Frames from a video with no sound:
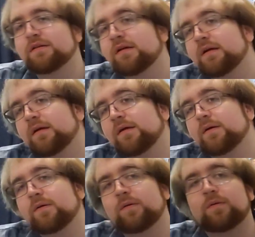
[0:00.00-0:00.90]

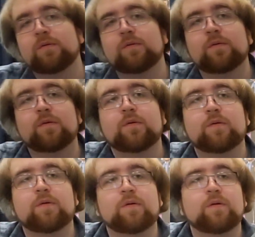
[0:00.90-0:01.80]

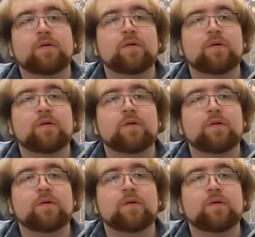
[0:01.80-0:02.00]
Nobody speaks.